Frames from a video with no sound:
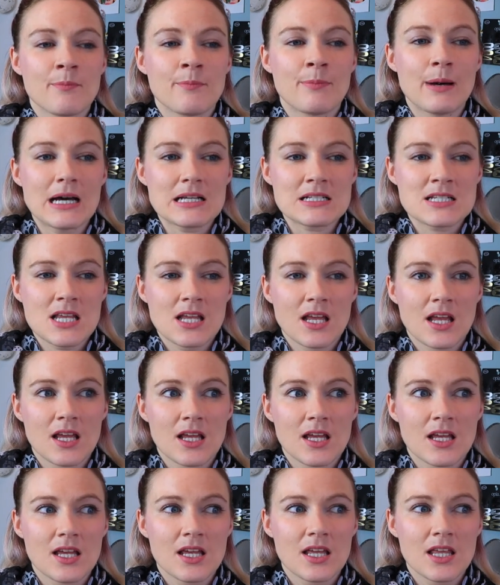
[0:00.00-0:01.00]
But
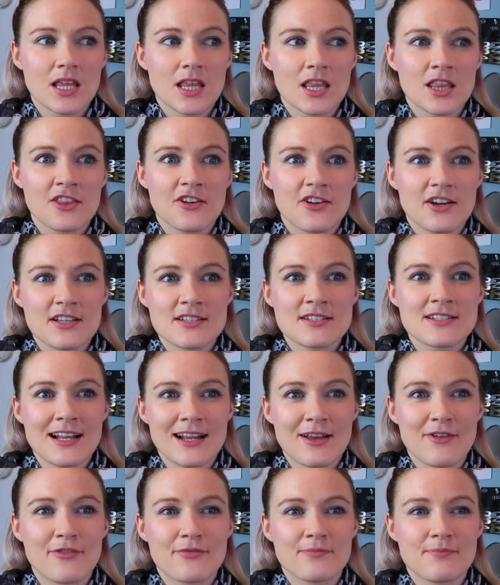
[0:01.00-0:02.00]
there is
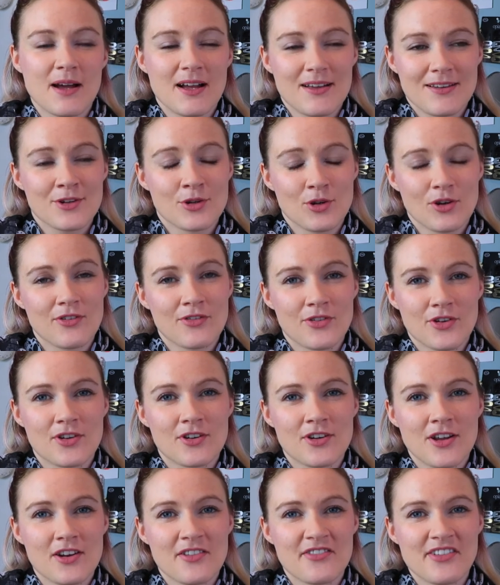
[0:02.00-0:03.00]
like a, you know, if
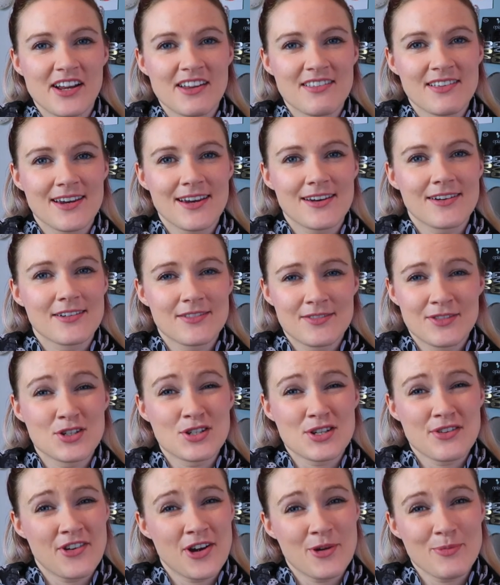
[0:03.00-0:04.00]
you're not a fan of the glitter,
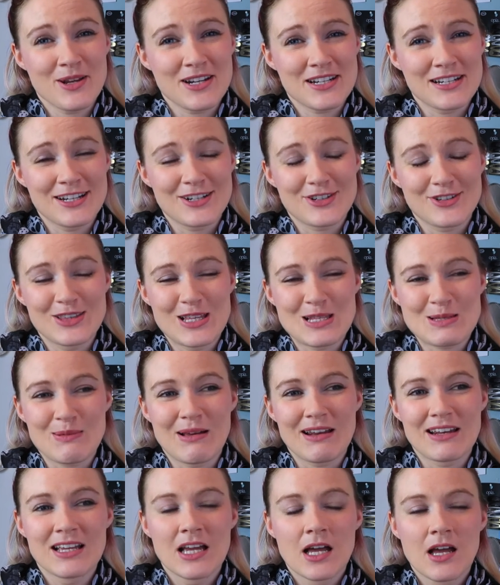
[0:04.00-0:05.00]
there's a fair amount of glitter in this
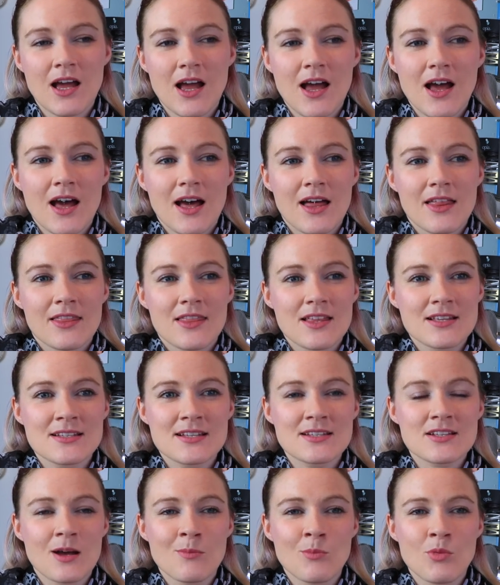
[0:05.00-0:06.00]
one. This
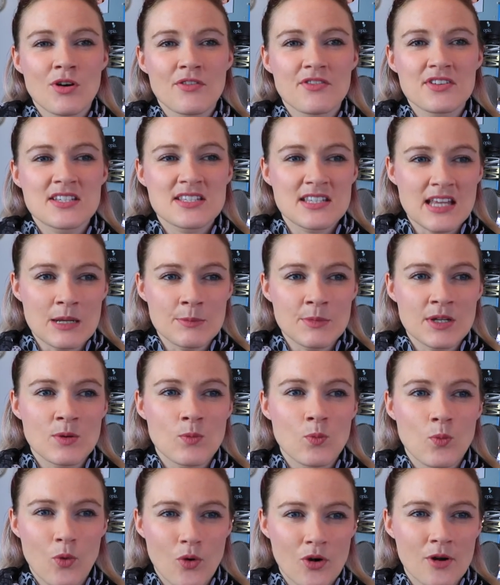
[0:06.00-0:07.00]
has got more of a
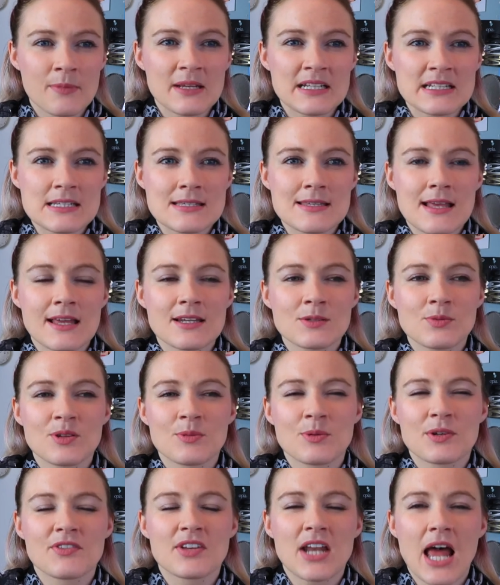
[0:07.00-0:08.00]
cinnamon warming scent with
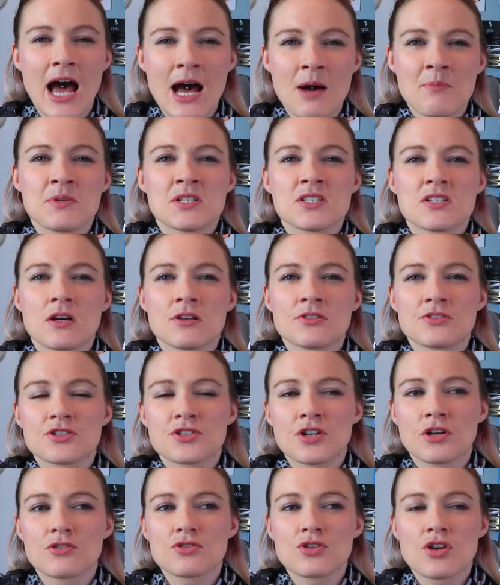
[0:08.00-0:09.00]
a bit of an almond
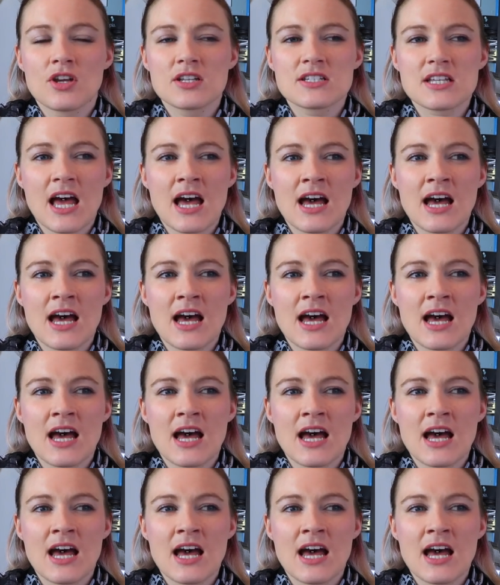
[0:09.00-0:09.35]
undertone to it.